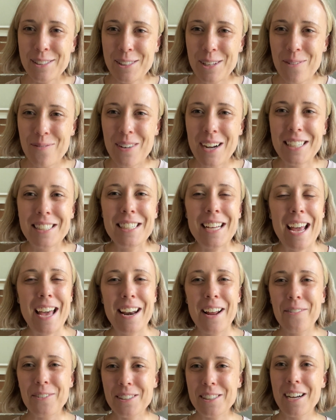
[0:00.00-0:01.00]
so much,
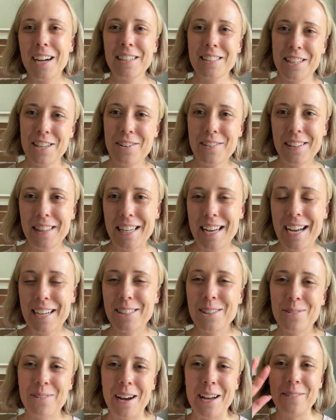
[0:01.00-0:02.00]
and I will talk to you in the
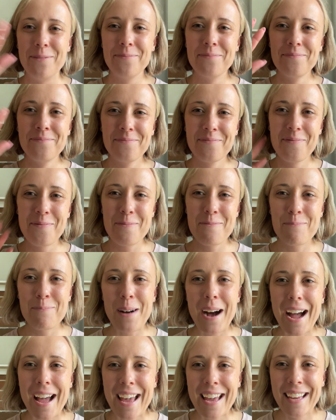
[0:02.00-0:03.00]
next one.
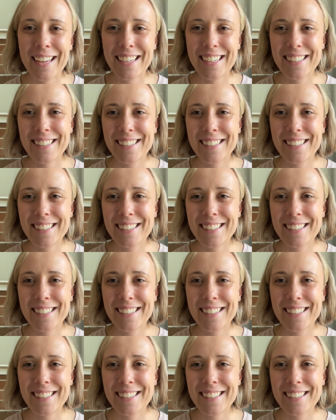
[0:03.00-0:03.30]
Bye.